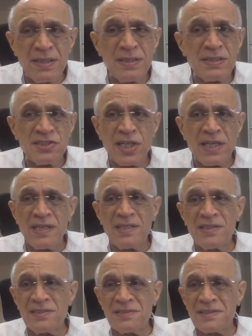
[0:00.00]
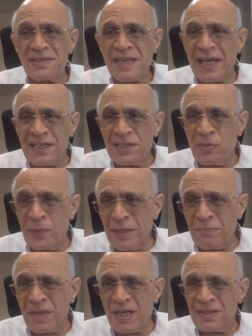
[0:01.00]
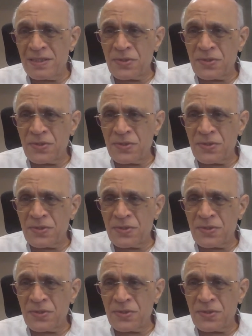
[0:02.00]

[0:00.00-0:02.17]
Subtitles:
the child is carried away by the